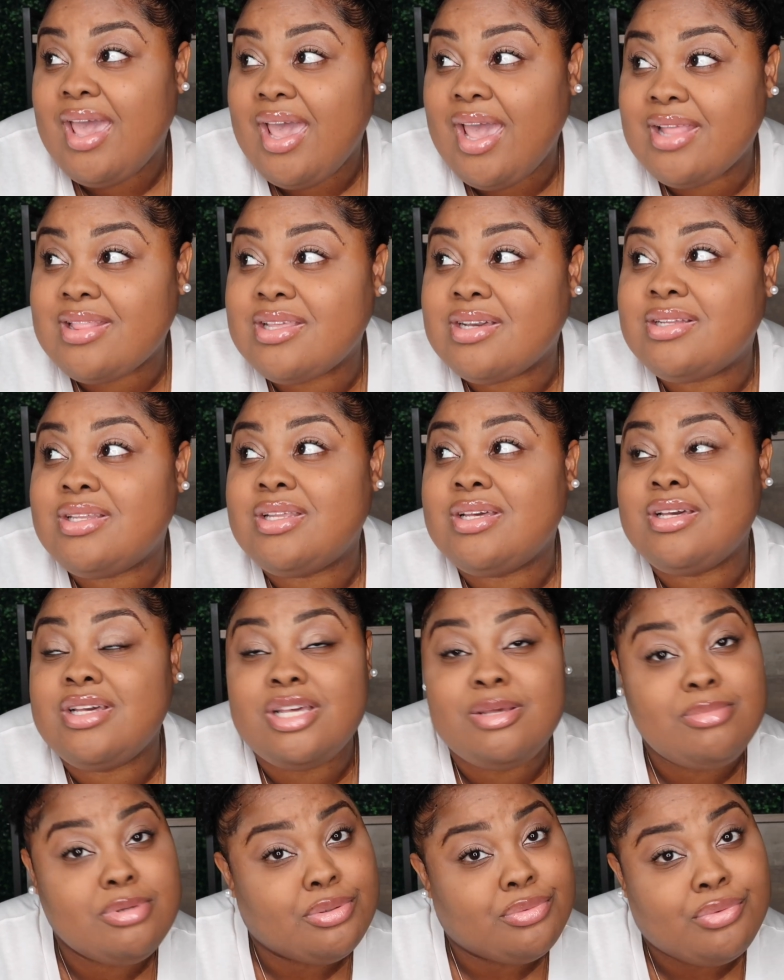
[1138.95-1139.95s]
at the
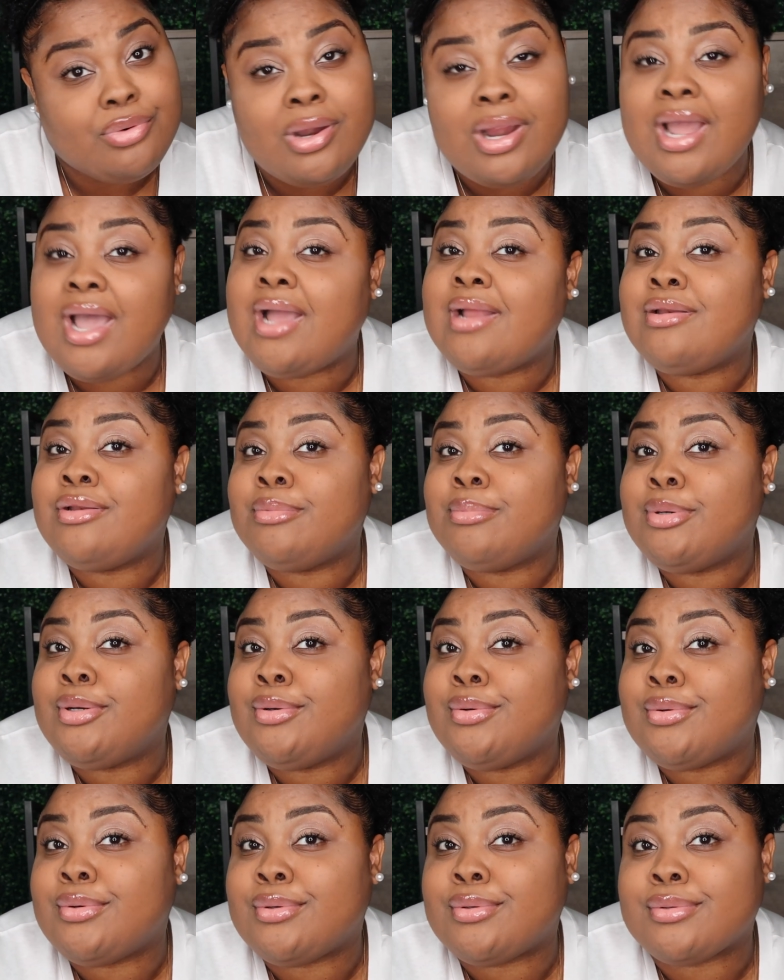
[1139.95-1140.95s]
club and riding the
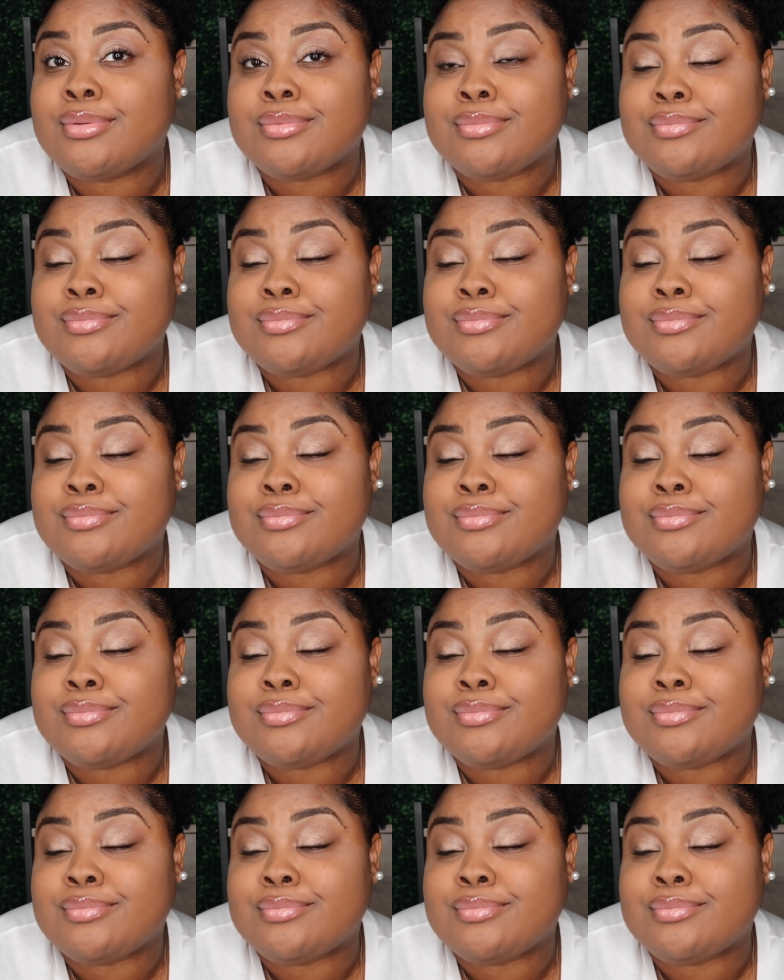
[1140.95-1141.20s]
bull.